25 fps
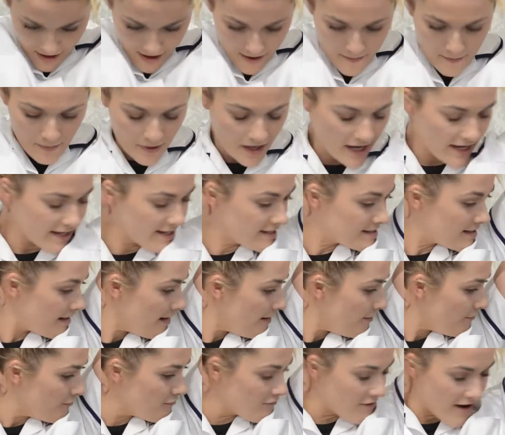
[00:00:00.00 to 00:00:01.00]
place it
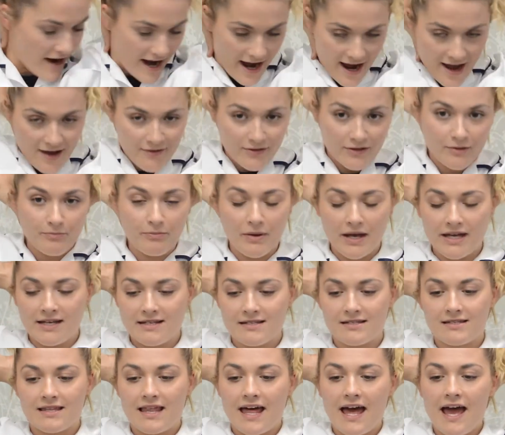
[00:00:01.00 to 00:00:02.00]
around the
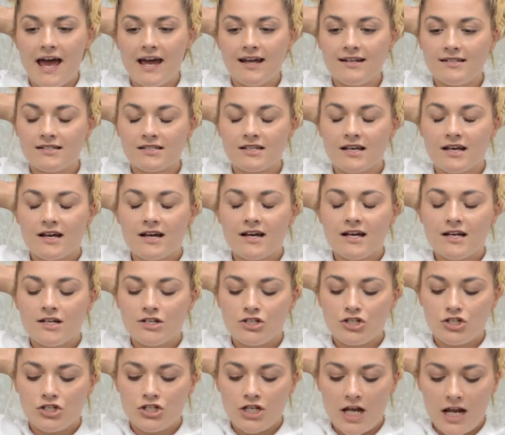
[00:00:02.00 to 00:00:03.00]
base of the head,
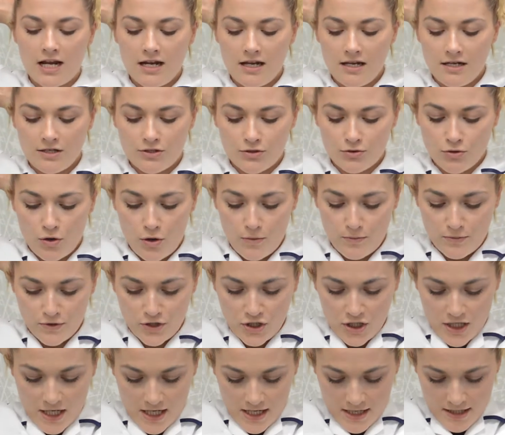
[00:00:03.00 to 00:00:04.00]
gently drop
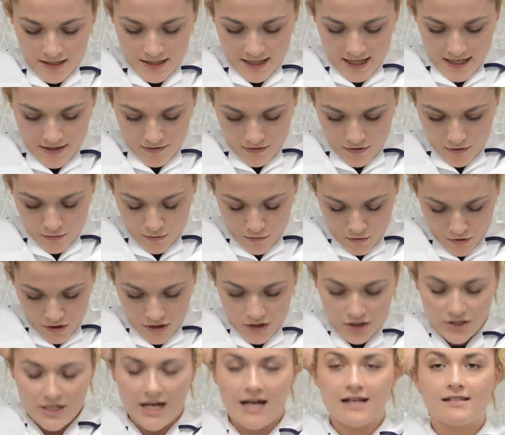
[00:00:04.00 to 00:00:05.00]
chin down towards
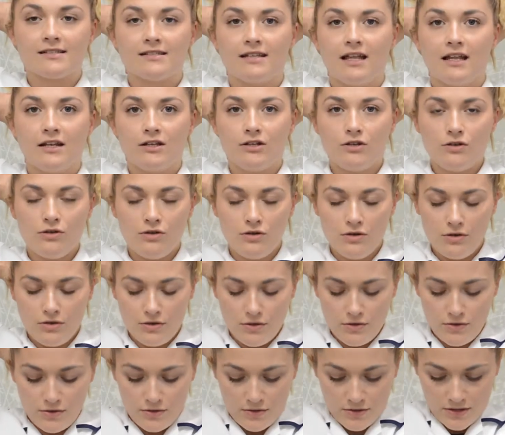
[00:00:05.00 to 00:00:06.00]
the chest, and then
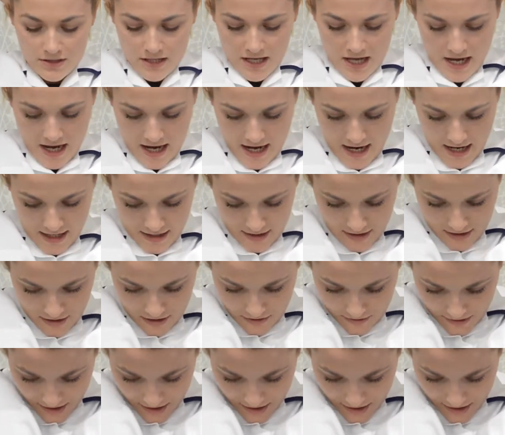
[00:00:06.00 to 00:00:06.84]
use the hands to